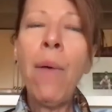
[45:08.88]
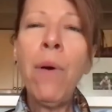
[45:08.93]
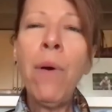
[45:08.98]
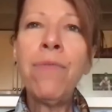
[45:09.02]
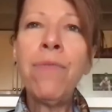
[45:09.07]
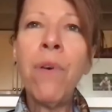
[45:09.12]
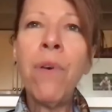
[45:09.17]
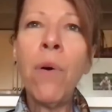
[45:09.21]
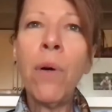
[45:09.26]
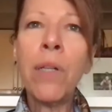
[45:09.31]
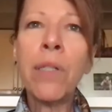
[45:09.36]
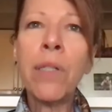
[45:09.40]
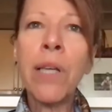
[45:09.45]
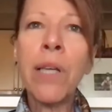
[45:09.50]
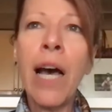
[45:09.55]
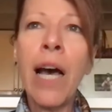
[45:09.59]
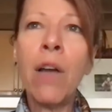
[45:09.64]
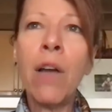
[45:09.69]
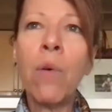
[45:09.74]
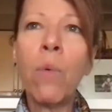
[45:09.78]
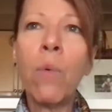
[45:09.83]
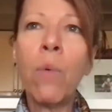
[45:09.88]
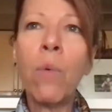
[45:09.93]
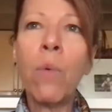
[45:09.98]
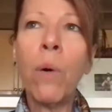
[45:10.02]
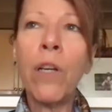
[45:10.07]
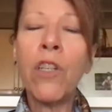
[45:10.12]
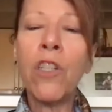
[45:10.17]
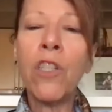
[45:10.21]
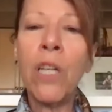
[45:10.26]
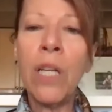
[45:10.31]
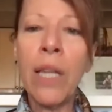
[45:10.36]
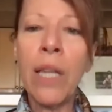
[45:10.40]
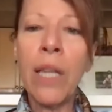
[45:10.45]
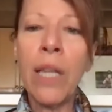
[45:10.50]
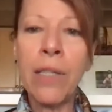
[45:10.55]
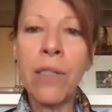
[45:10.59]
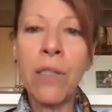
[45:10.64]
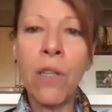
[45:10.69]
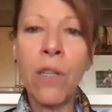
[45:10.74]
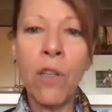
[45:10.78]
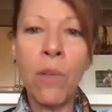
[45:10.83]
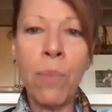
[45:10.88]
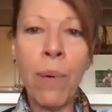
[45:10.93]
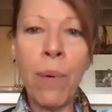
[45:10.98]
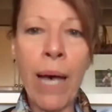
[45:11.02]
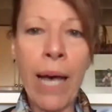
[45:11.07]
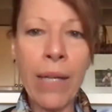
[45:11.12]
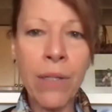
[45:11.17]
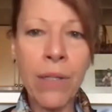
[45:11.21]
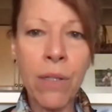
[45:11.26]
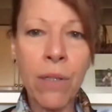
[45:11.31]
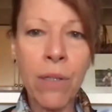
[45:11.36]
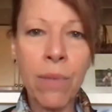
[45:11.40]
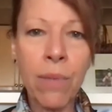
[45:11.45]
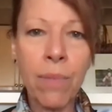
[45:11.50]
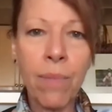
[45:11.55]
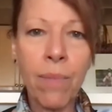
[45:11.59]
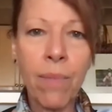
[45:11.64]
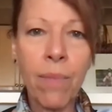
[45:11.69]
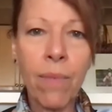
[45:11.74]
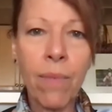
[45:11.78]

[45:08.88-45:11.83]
I would focus on what she likes to do best,